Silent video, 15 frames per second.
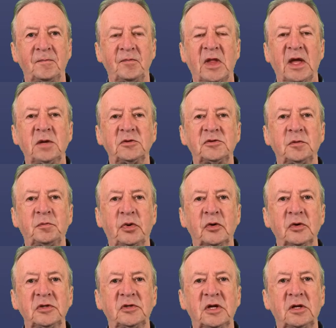he was
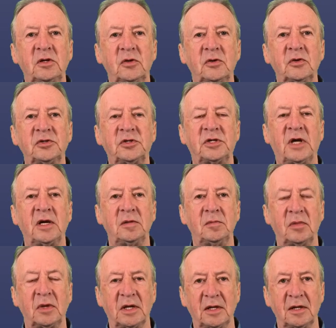appointed Lord
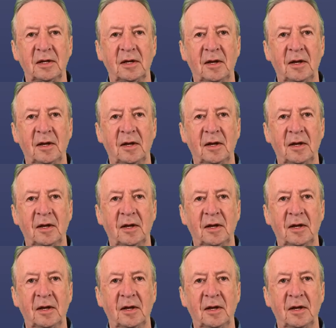Chamberlain